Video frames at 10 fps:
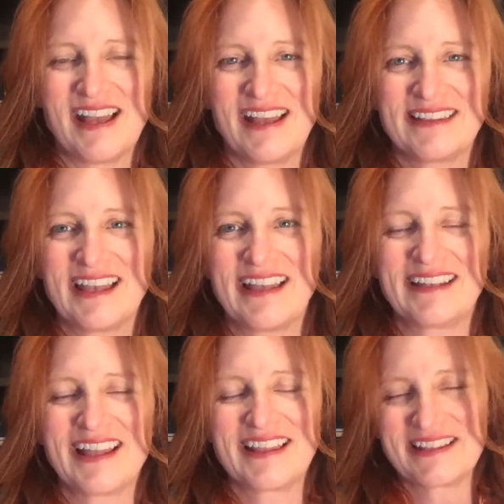And
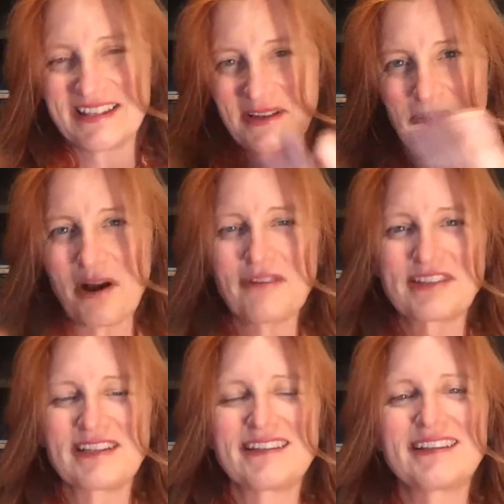then,
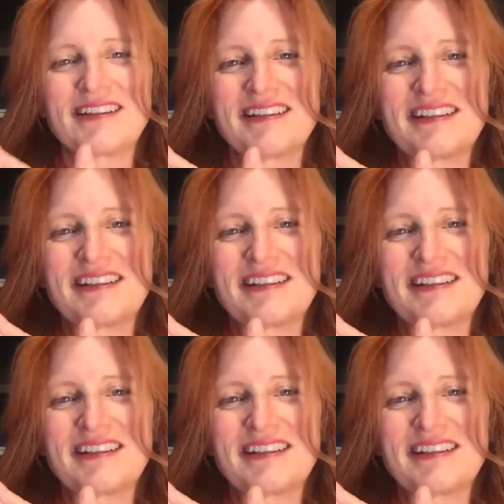often